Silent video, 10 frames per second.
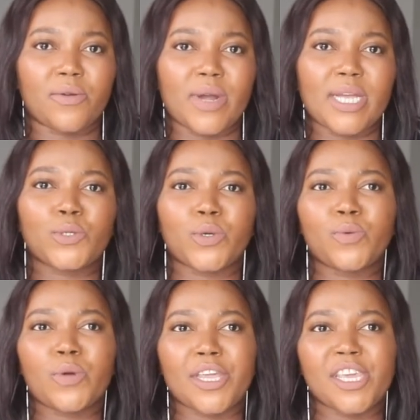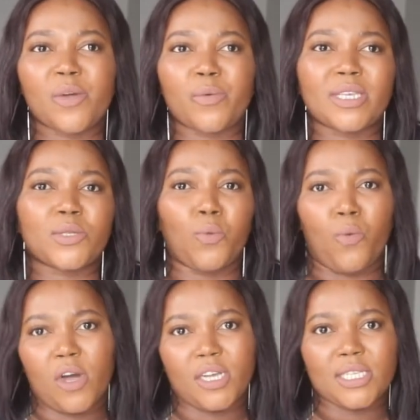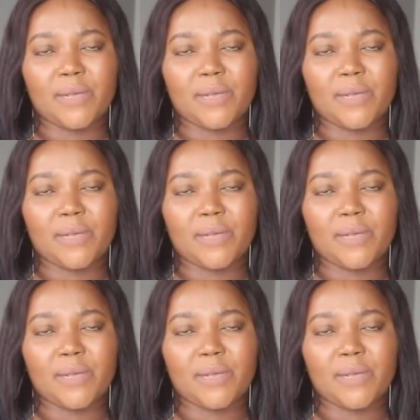right? Or who Kanye West was.